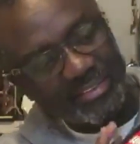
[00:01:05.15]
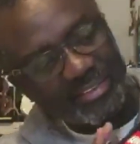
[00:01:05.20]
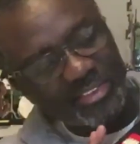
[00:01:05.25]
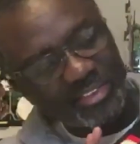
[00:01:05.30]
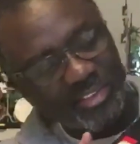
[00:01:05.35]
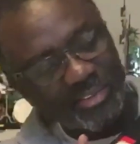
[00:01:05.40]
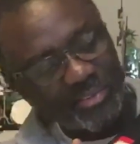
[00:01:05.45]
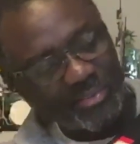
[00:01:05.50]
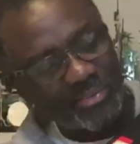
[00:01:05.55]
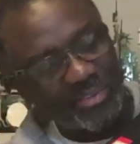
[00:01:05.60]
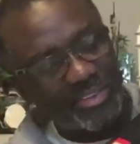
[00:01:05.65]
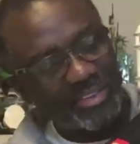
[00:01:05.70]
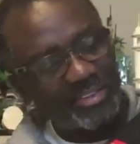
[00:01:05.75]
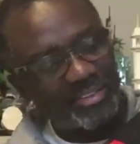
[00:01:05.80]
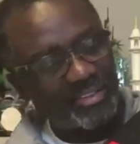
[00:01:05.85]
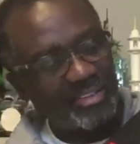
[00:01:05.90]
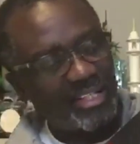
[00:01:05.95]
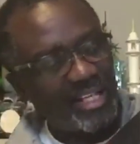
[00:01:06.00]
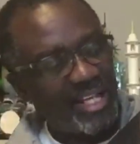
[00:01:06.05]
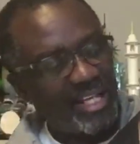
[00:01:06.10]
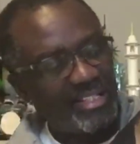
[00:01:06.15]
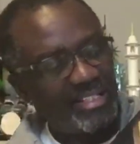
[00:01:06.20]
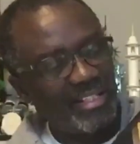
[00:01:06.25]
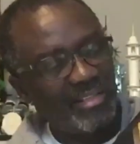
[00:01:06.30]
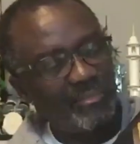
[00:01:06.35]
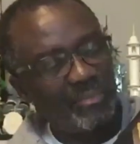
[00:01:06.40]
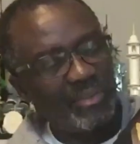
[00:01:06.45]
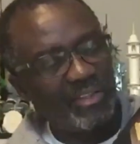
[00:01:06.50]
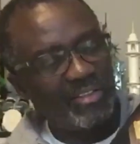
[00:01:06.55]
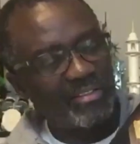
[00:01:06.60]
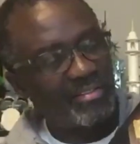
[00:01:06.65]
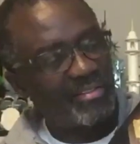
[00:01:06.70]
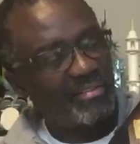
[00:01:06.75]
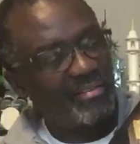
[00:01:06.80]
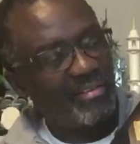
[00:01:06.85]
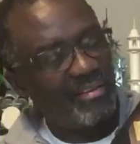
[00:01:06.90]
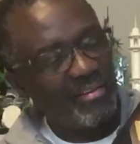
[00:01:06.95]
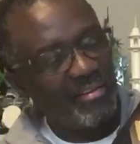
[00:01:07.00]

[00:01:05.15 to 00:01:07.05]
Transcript: So this is the 18 plus